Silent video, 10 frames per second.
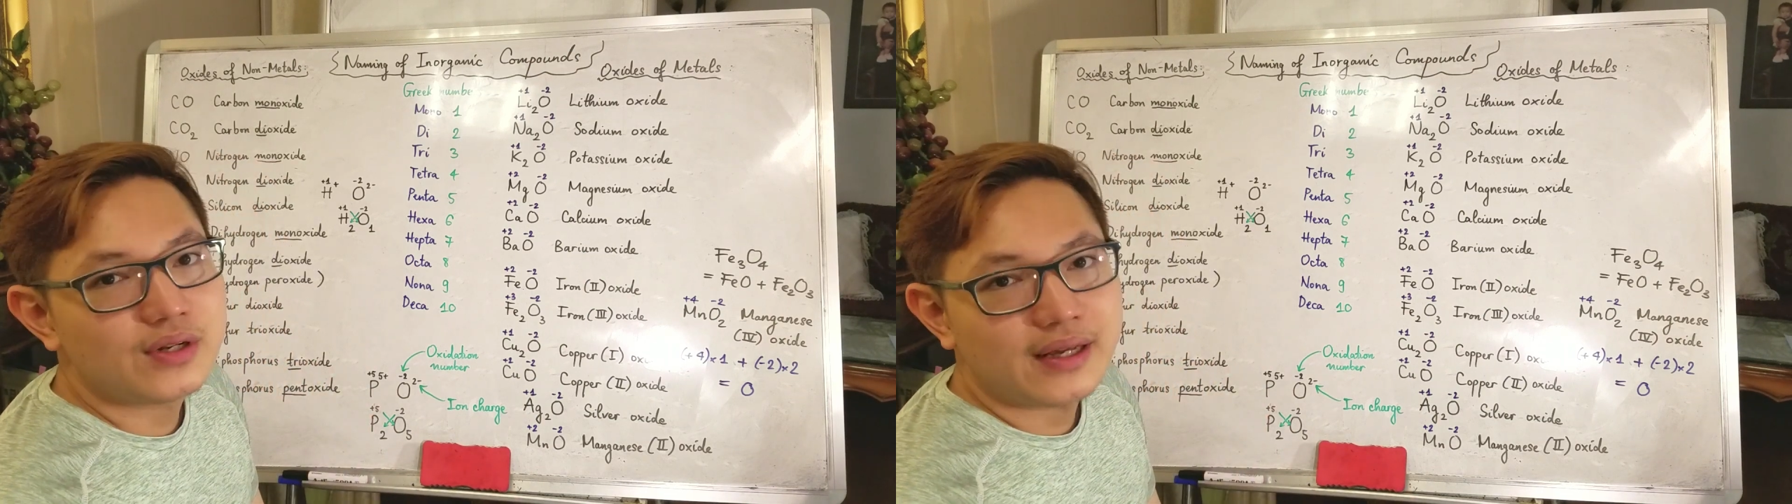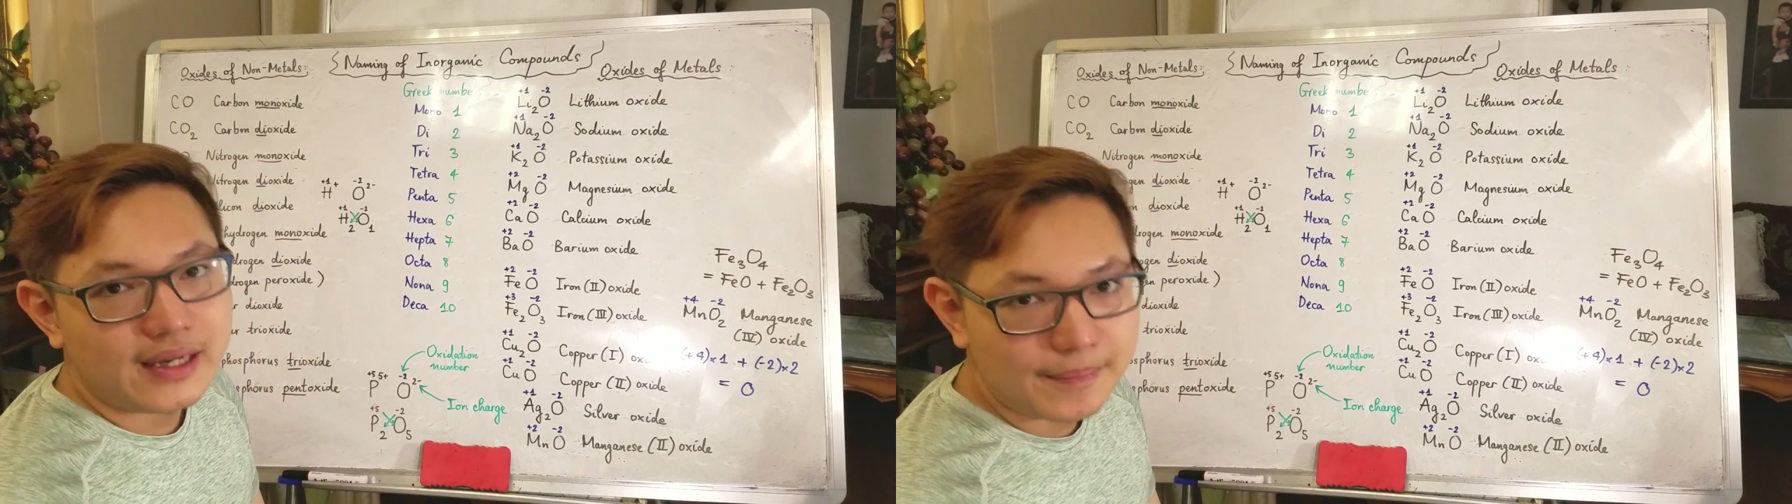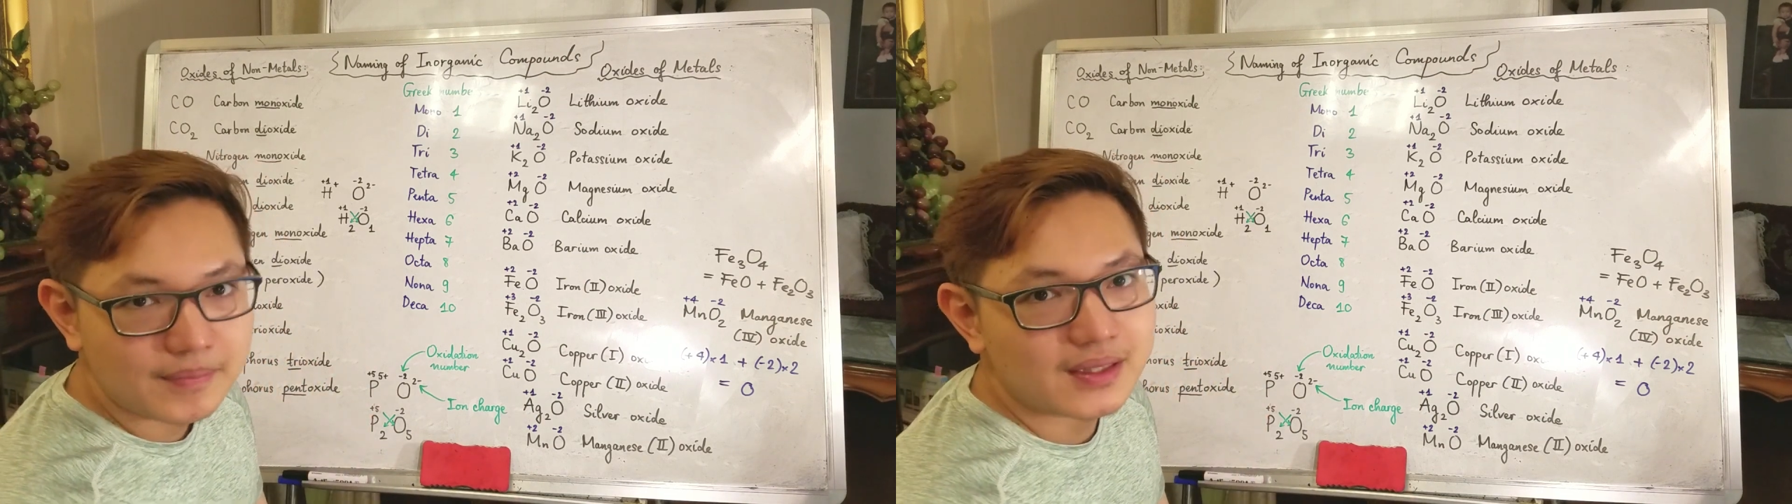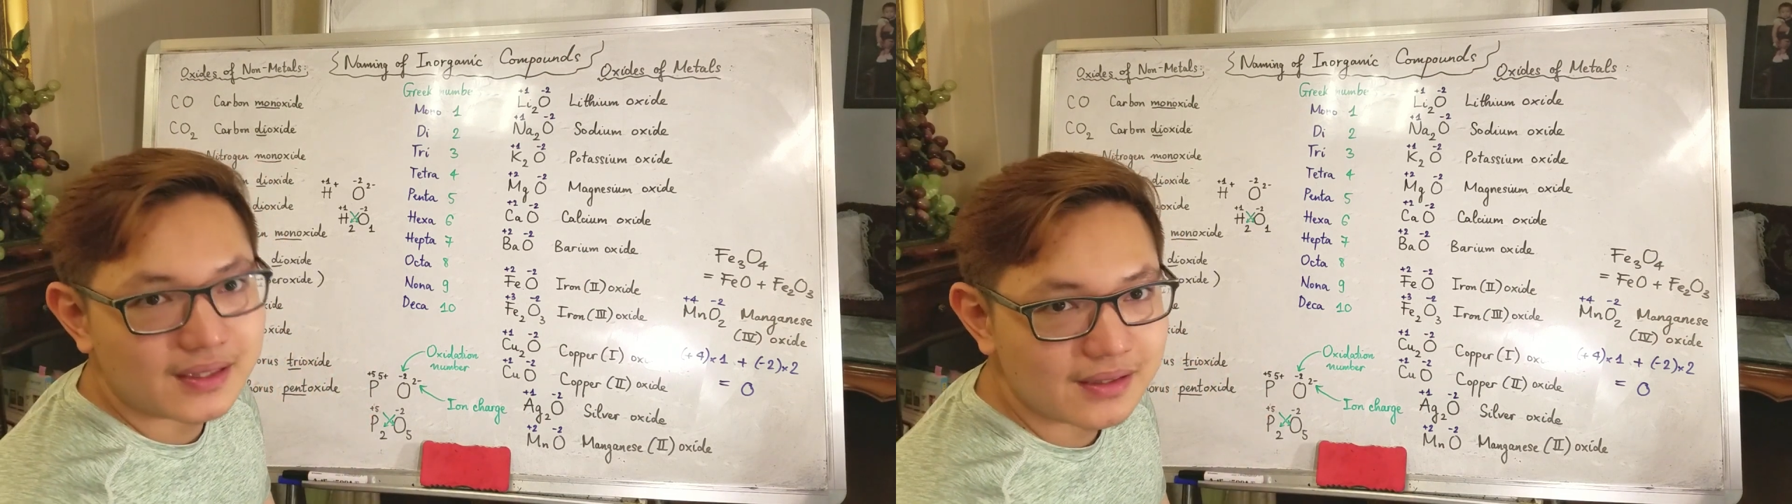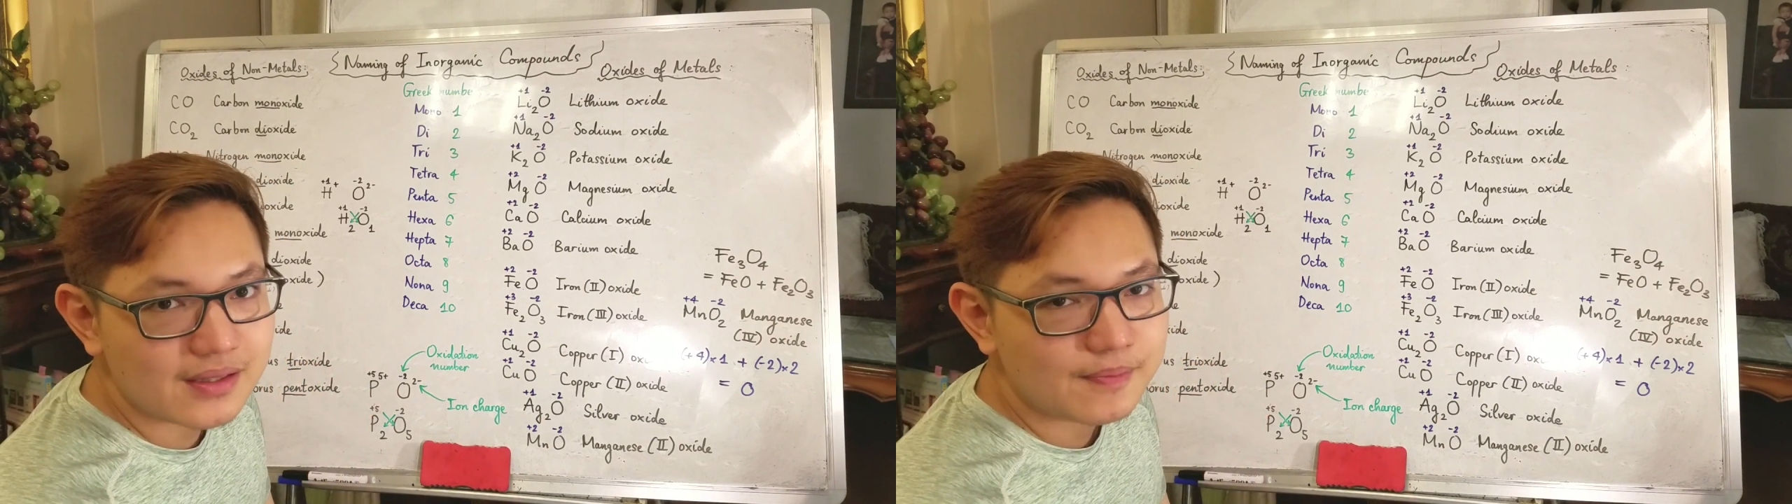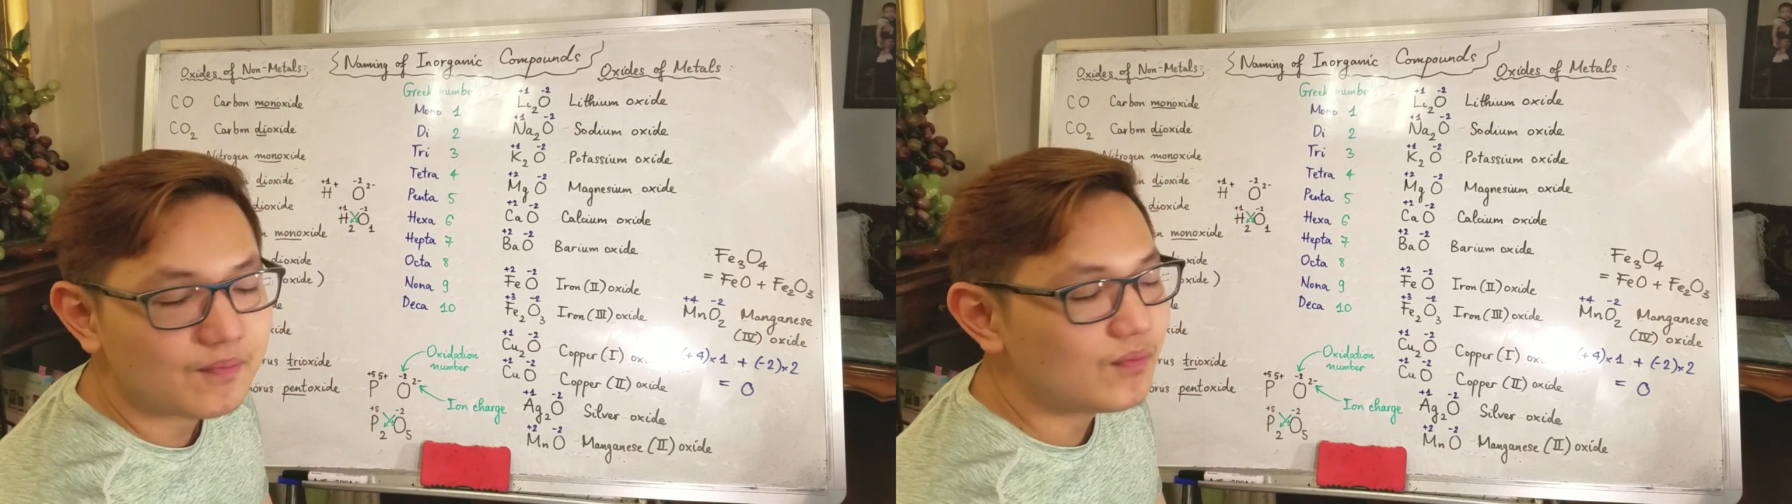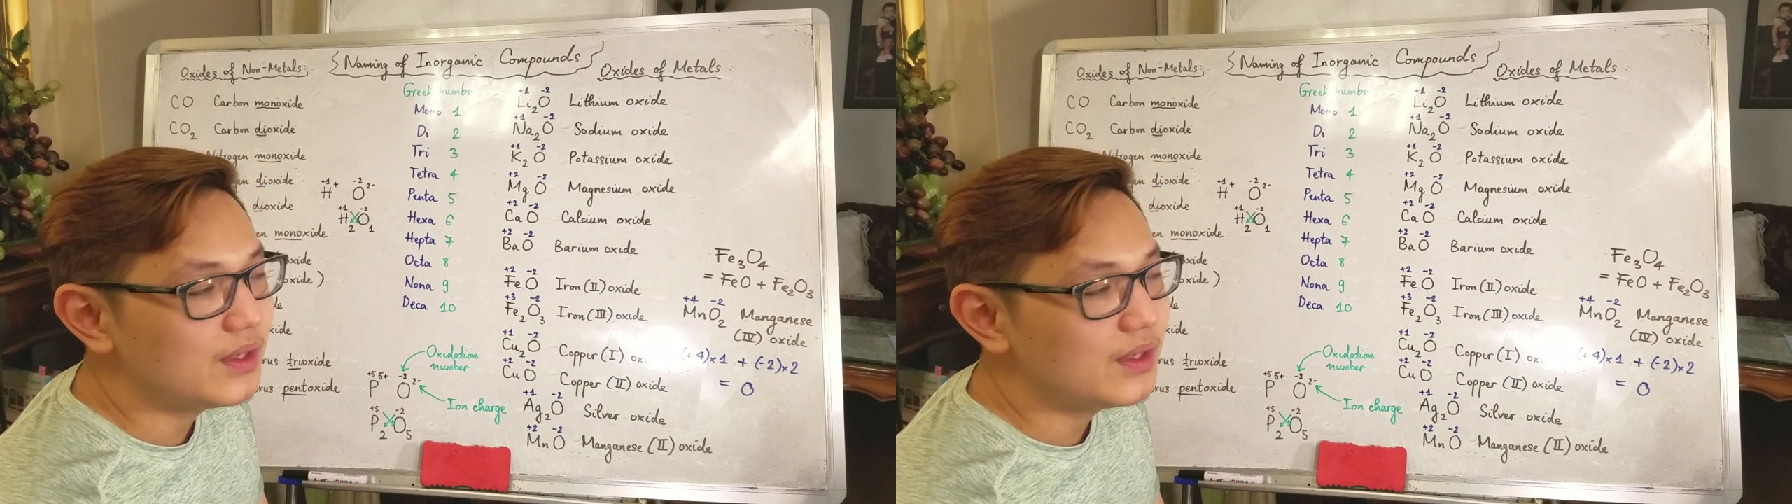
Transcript: name things,